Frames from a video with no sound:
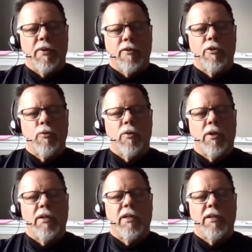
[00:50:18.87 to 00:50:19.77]
that are doing
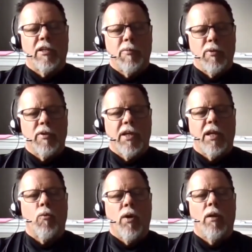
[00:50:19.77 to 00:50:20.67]
it need to
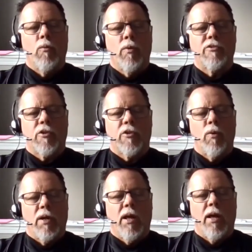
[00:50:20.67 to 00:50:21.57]
communicate well what's
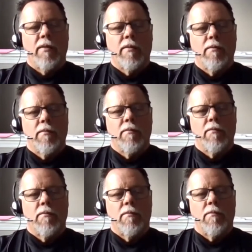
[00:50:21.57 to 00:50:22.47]
going on,
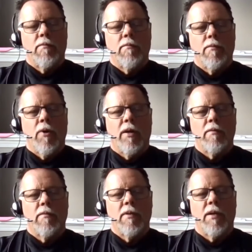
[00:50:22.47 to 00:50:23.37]
right?